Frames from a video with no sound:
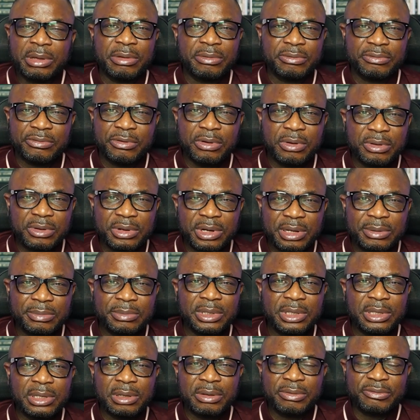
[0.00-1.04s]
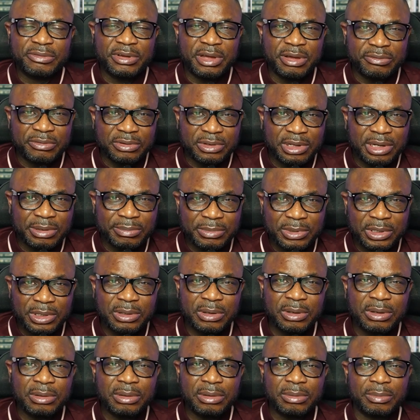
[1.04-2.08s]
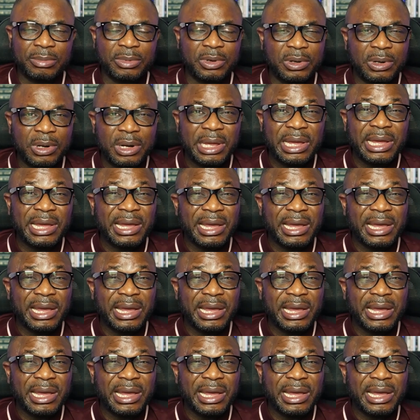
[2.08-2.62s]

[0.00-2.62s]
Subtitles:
400 million, 500 million or more